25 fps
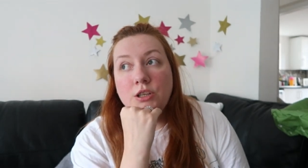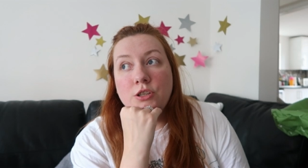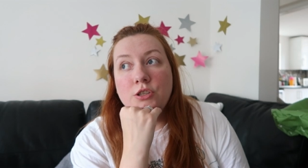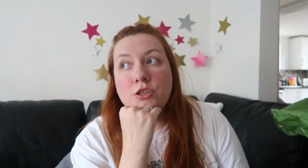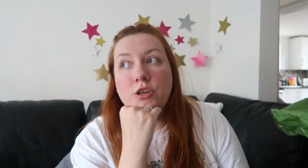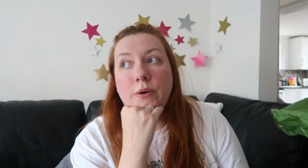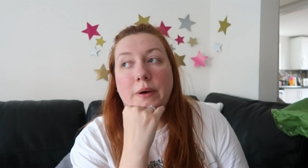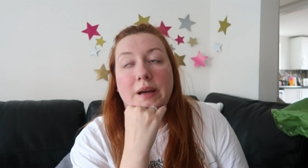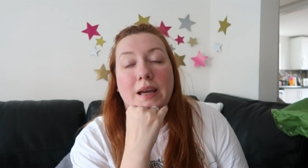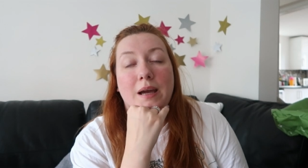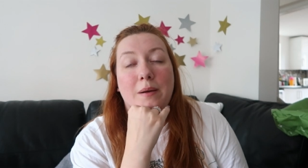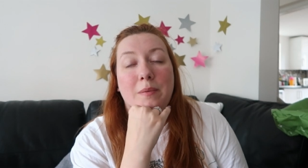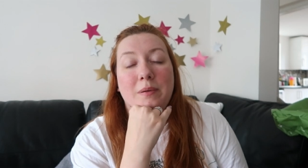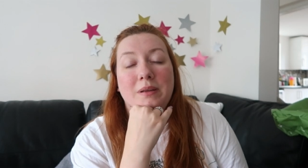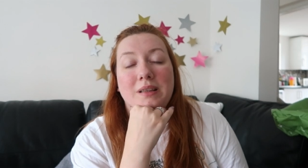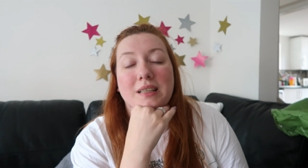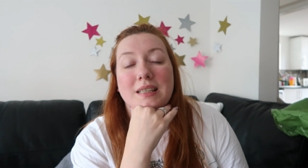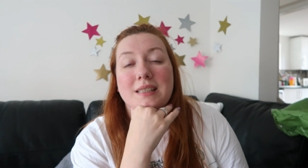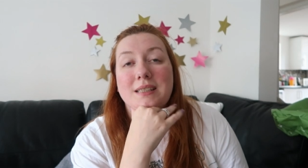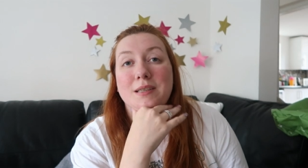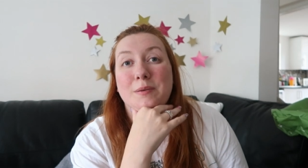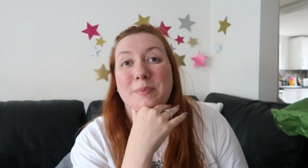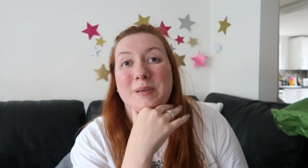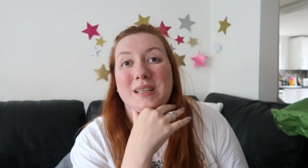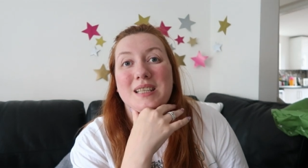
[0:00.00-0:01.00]
so I am a
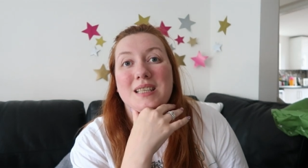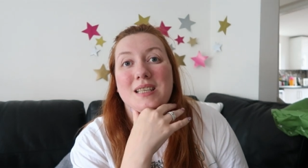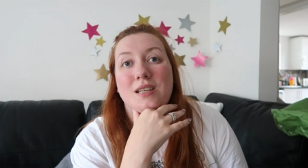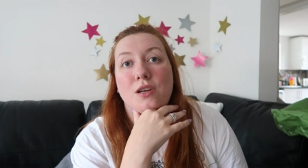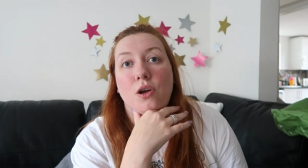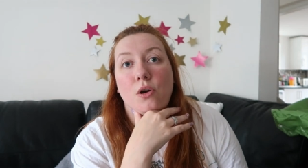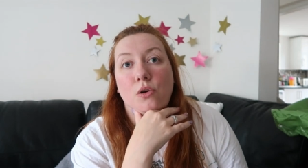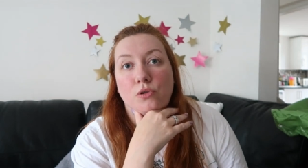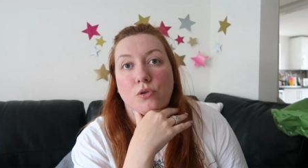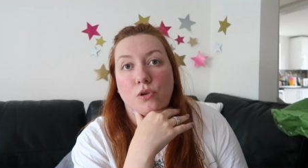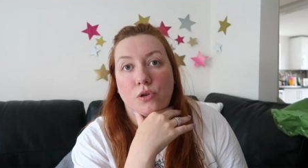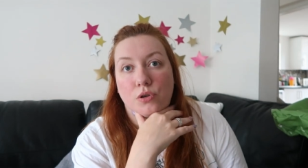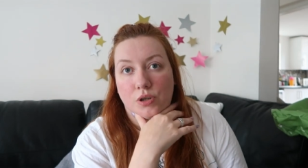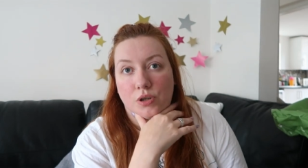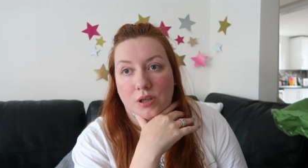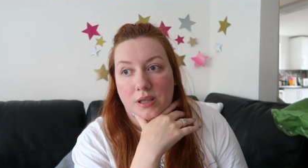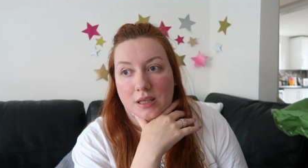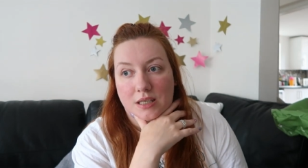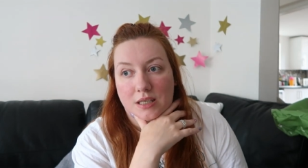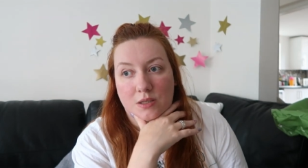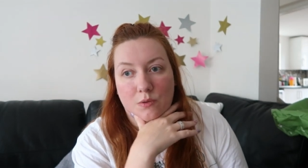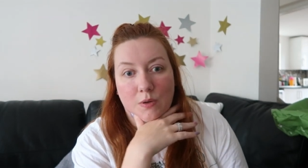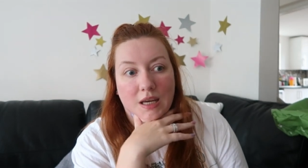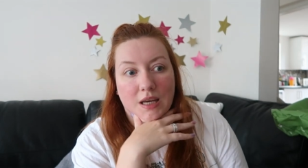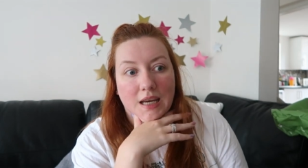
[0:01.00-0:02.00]
little bit snowed under
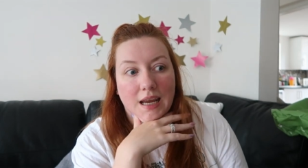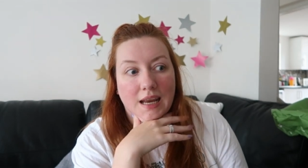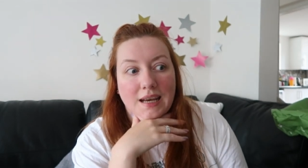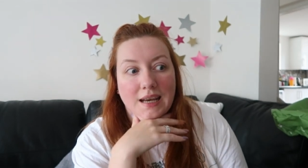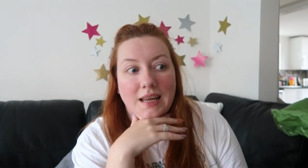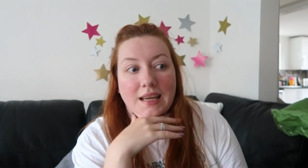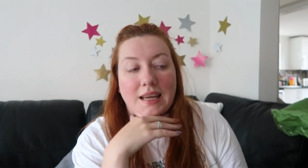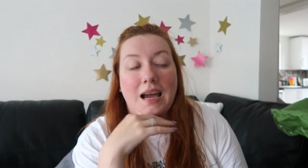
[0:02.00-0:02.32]
this weekend.